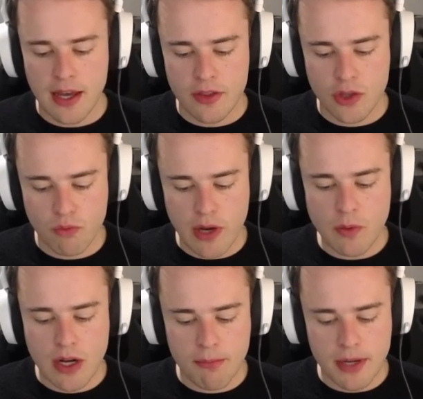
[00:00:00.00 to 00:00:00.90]
The red
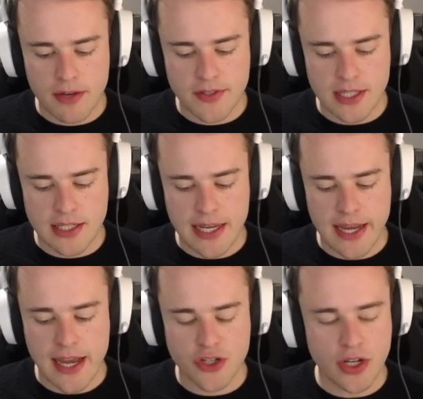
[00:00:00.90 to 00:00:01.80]
one buffs
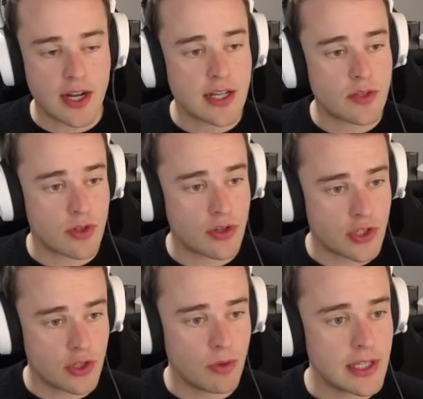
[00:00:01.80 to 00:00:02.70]
attack action cards with cost
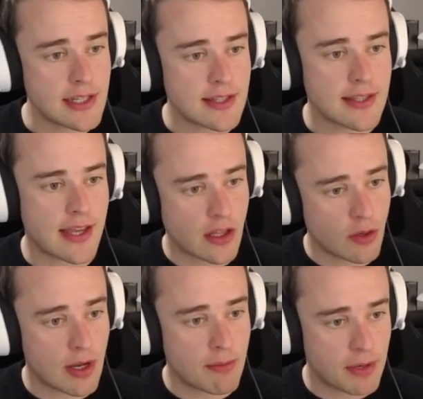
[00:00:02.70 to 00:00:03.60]
2 or less. The yellow
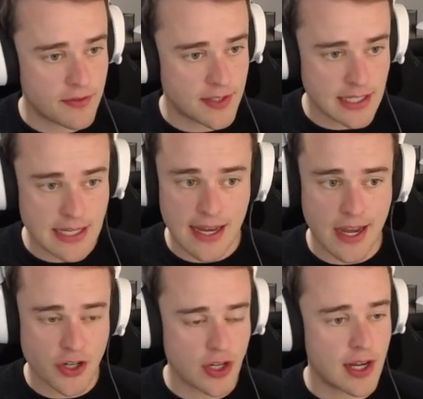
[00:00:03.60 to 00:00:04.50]
one buffs attack
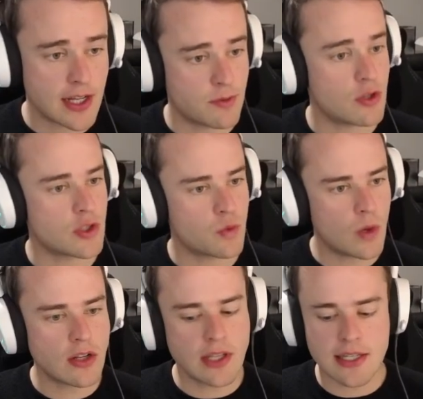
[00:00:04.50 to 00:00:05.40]
action cards with cost
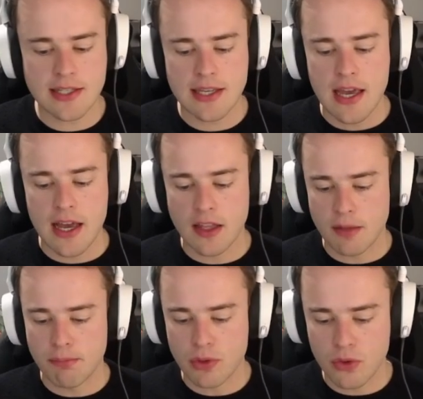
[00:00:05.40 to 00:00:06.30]
1 or less. And the
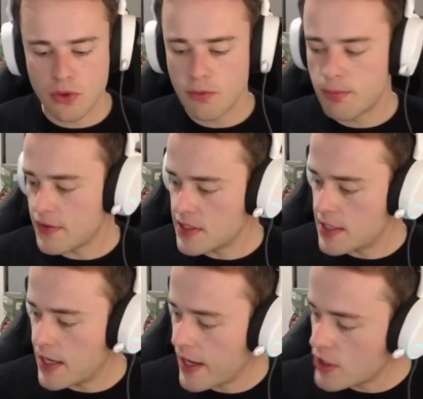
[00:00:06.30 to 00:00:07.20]
blue buffs
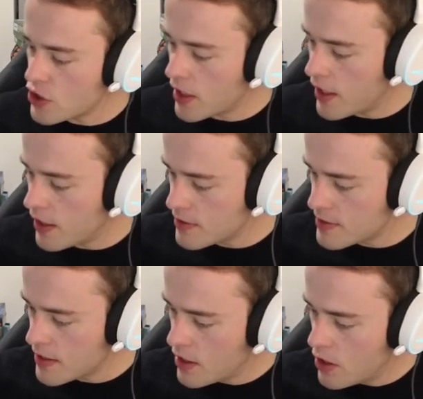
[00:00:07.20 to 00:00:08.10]
attack action
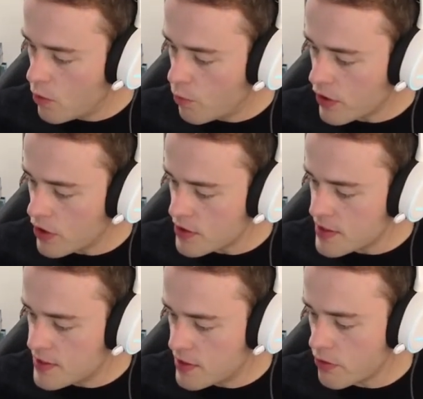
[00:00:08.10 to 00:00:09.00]
cards with
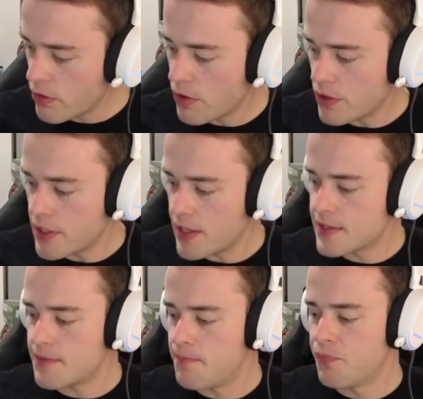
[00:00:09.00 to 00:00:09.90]
cost 0 or less.